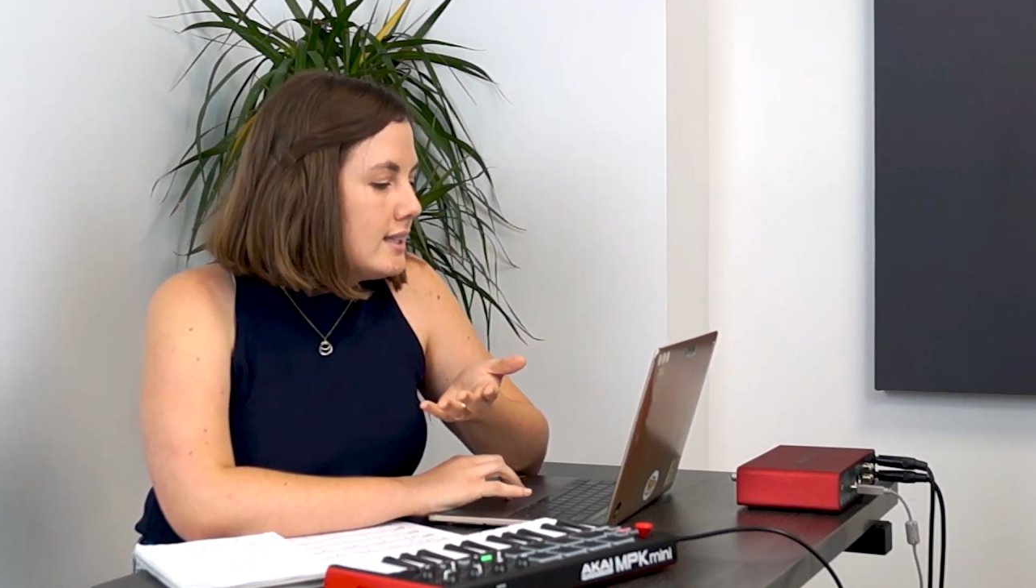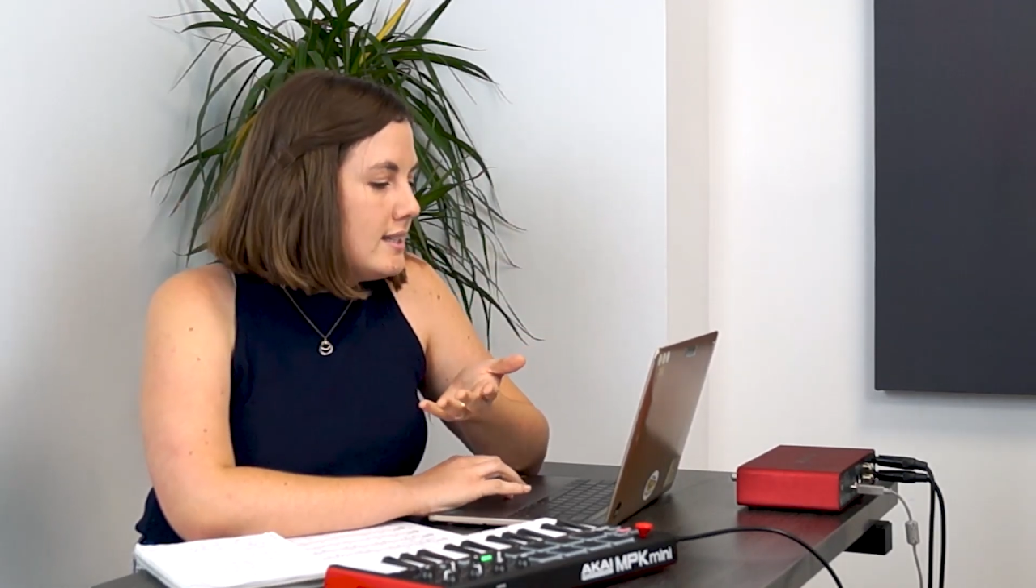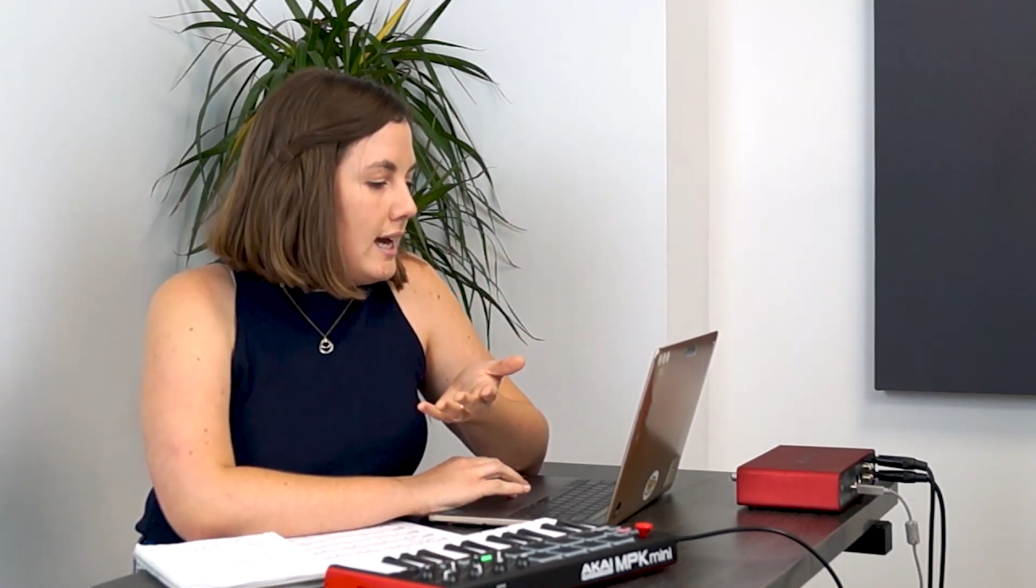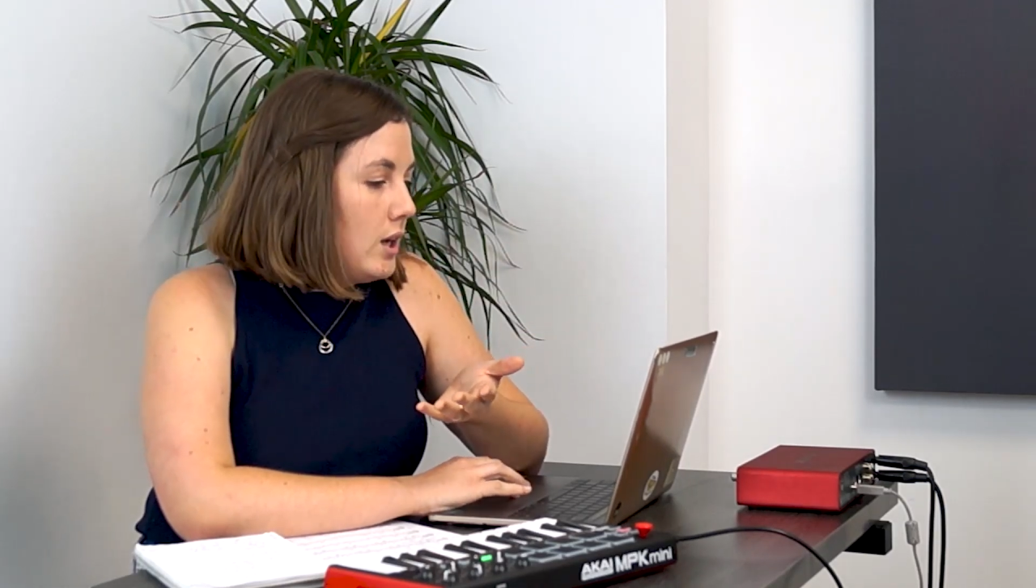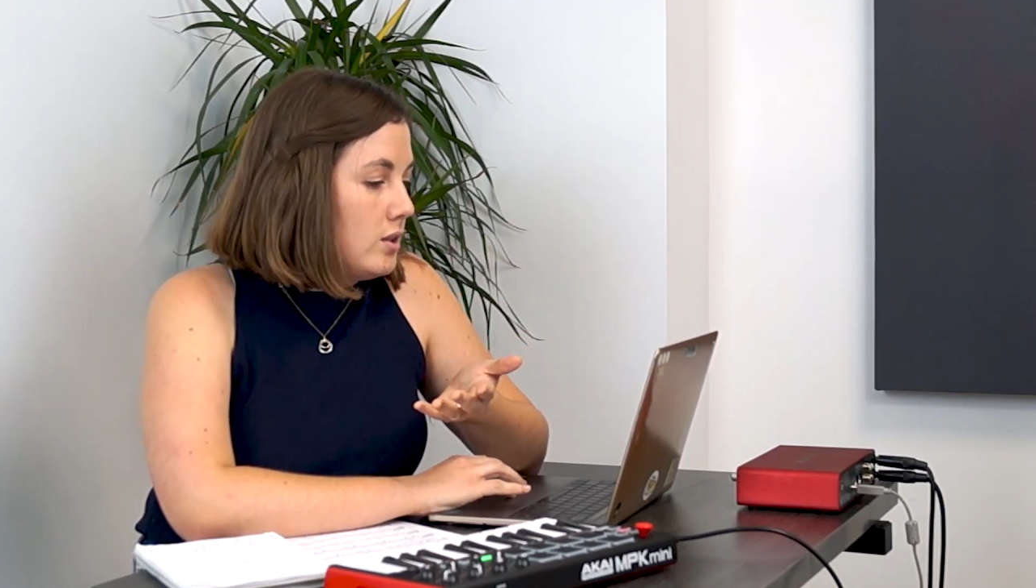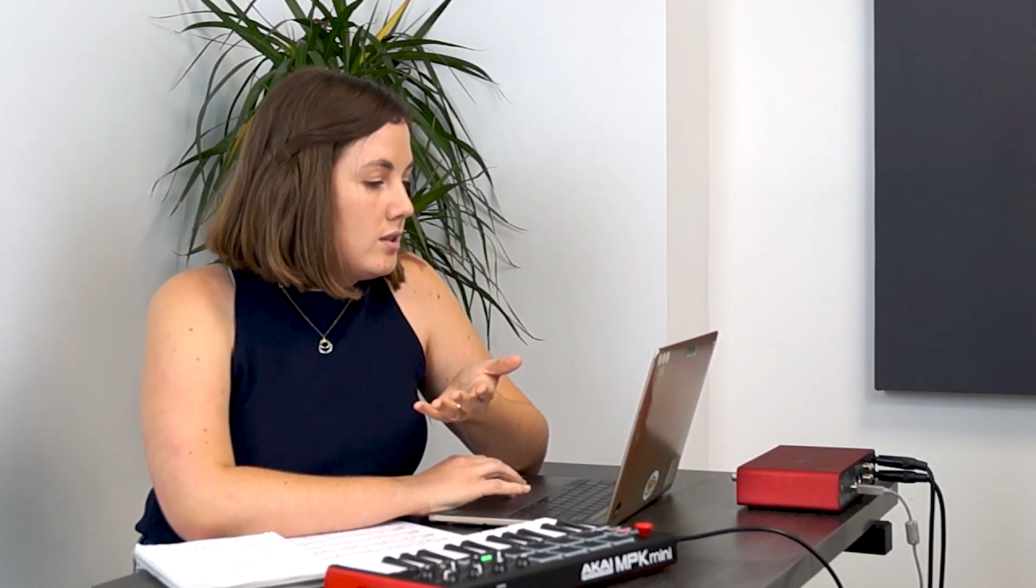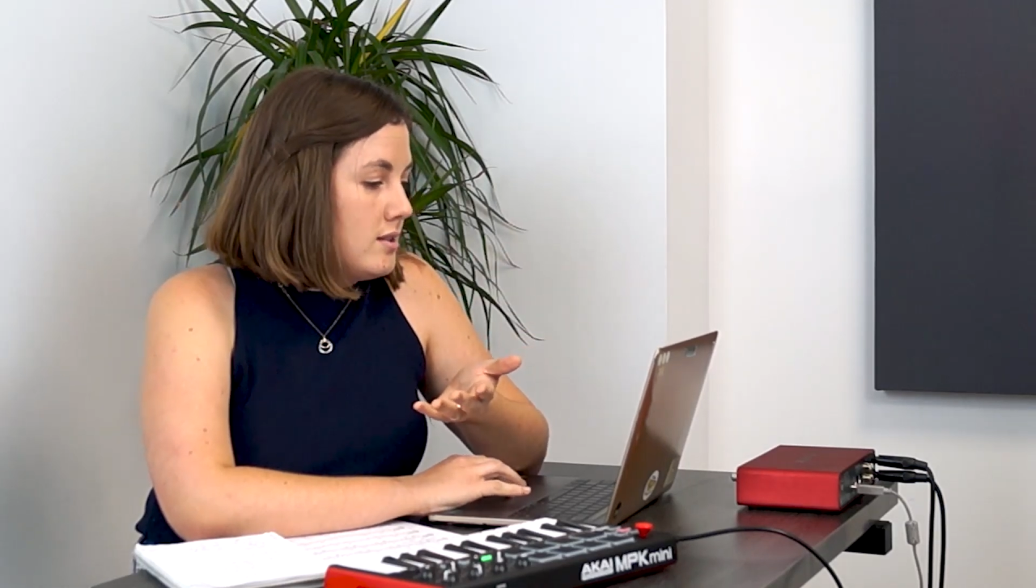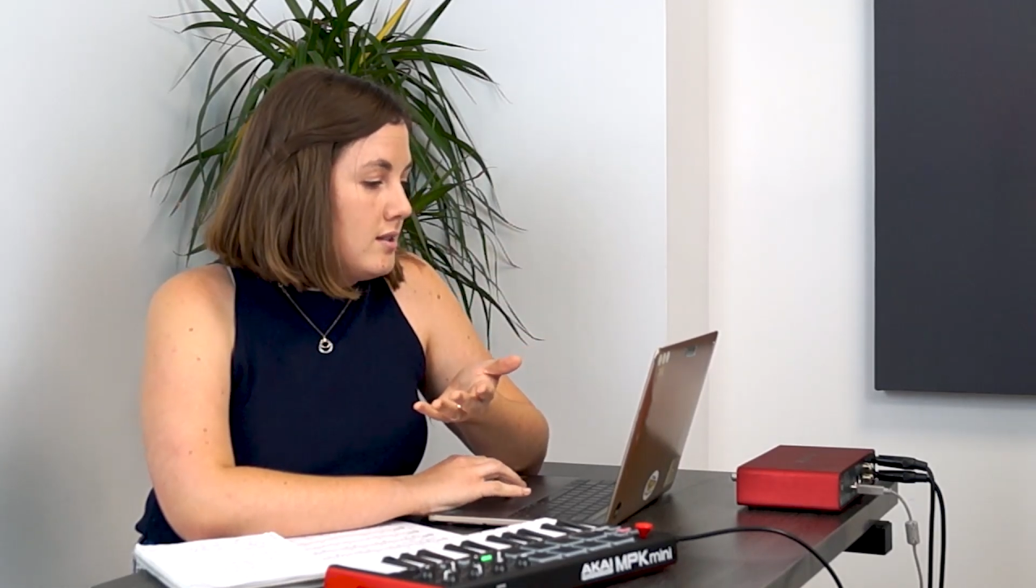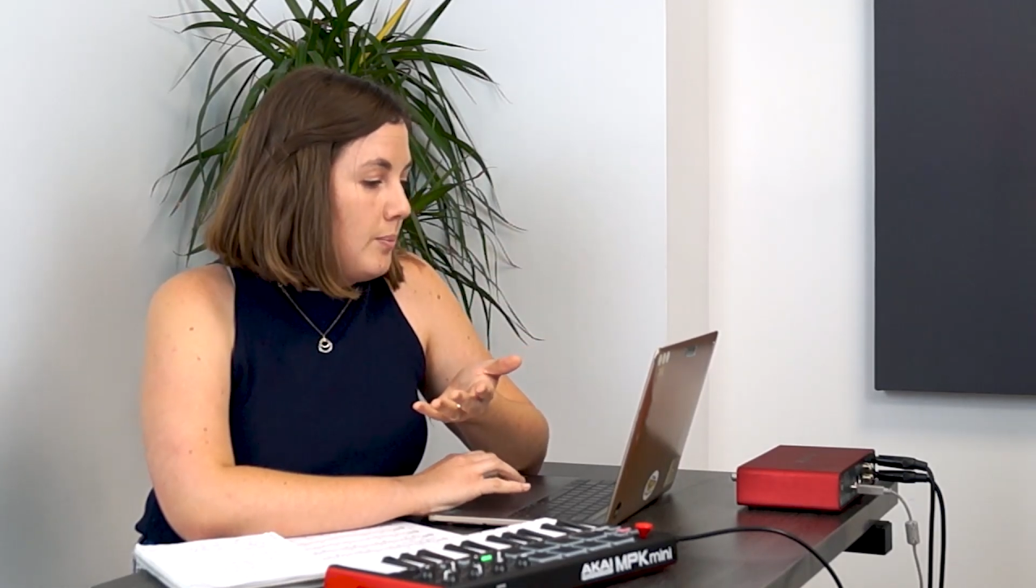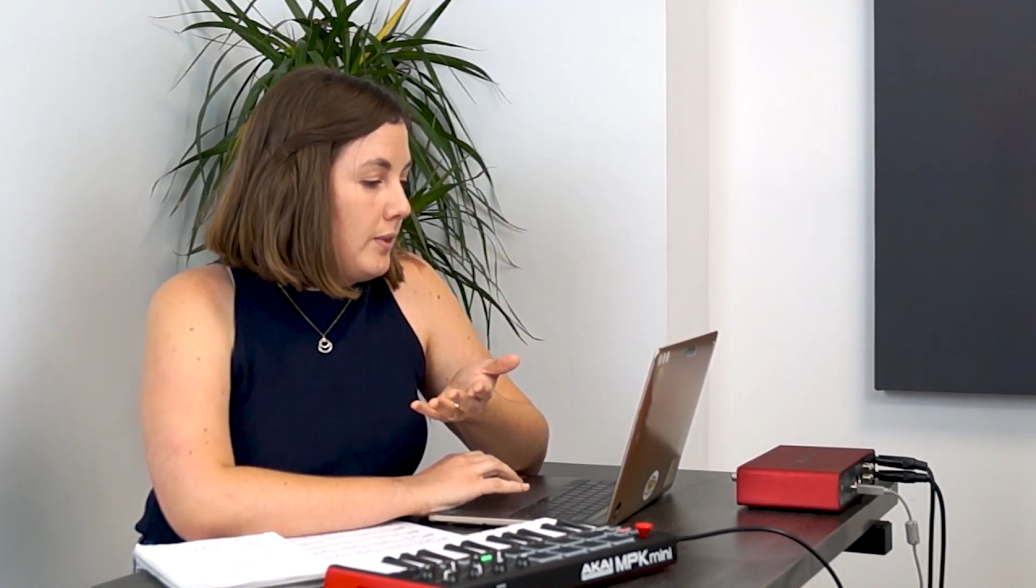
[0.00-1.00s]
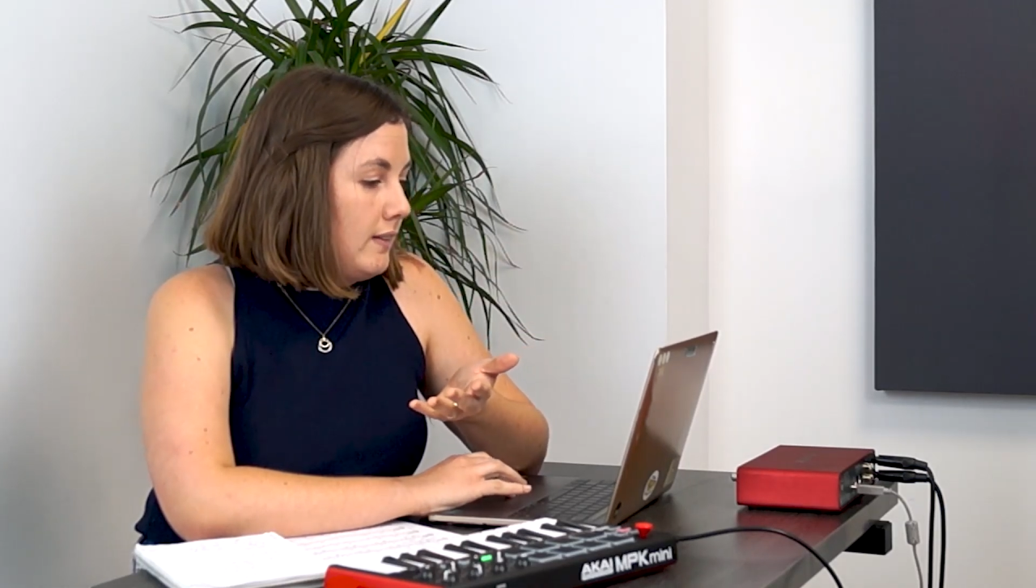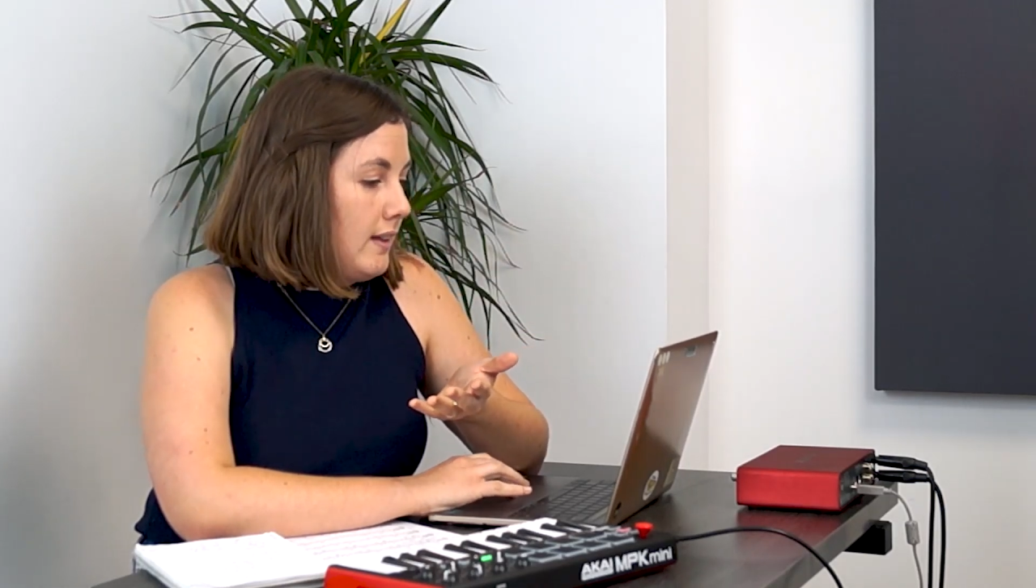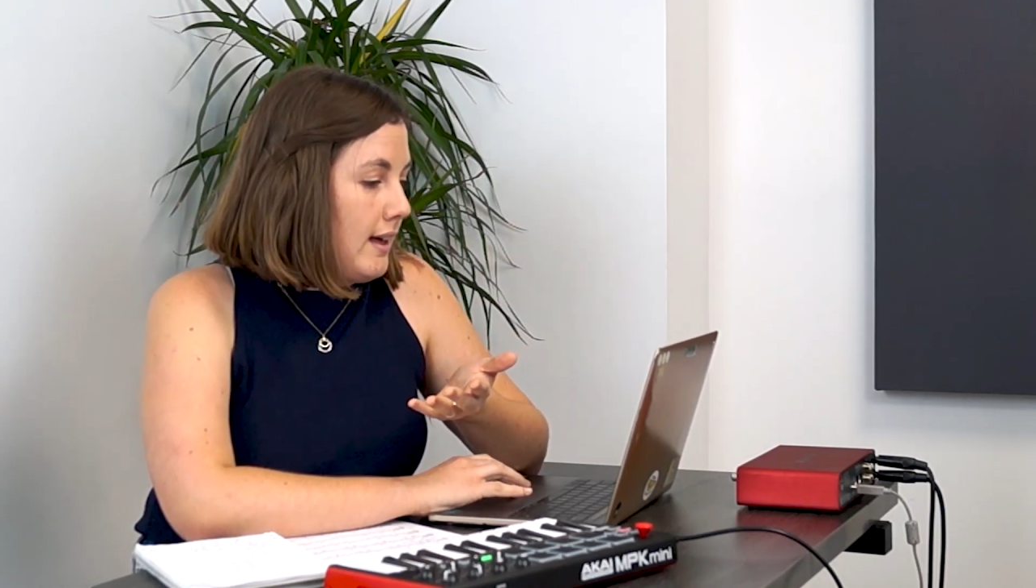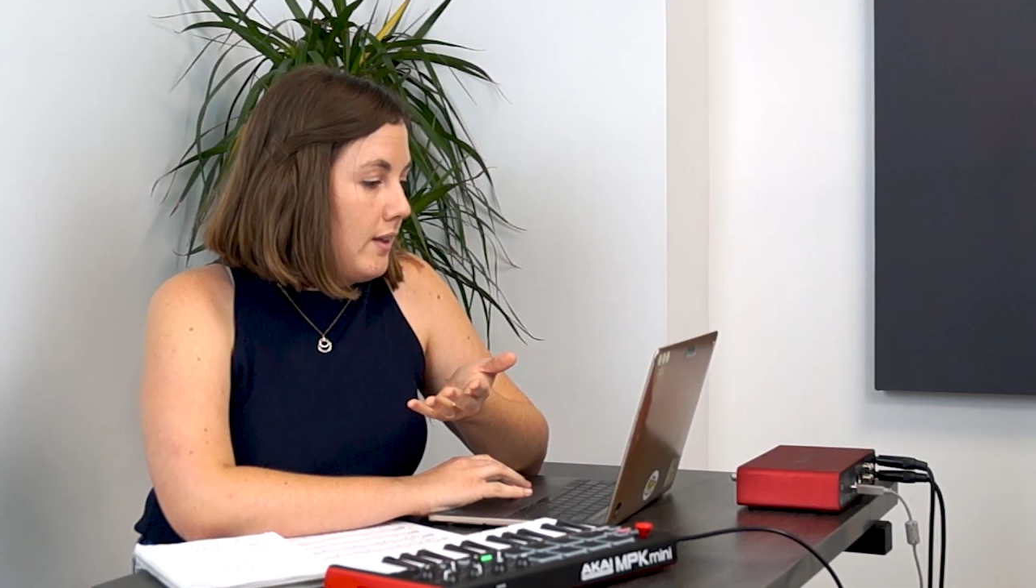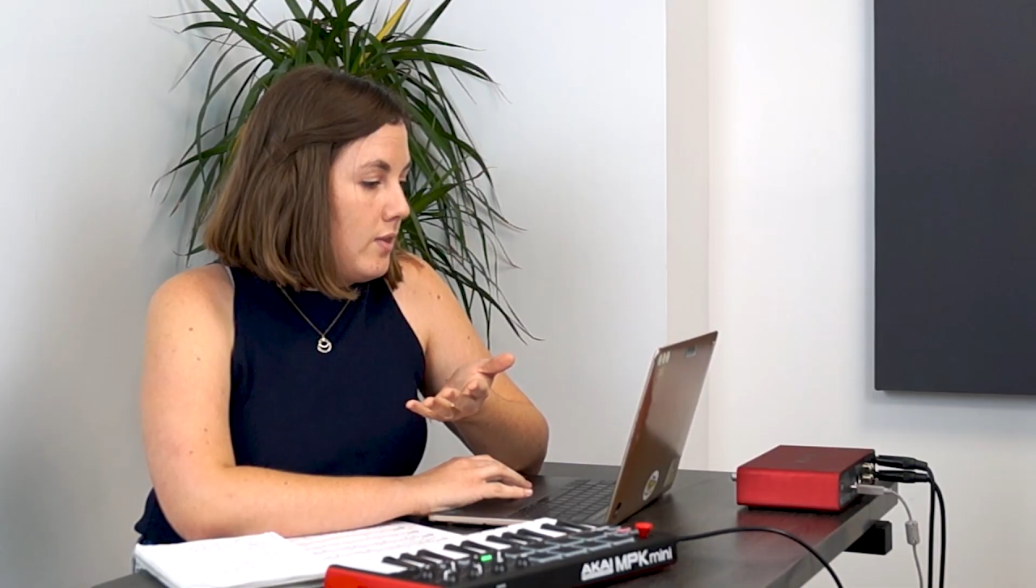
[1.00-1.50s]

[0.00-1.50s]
sound something like